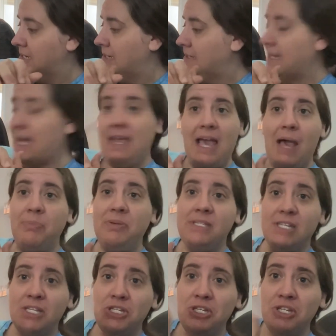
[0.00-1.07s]
Okay, happy
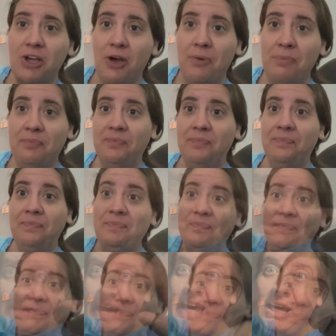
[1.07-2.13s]
stitching, y'all.
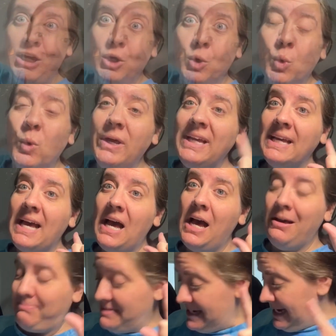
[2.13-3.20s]
Hey, quick
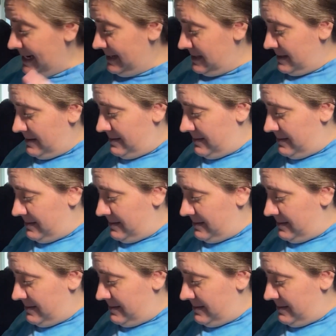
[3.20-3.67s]
update.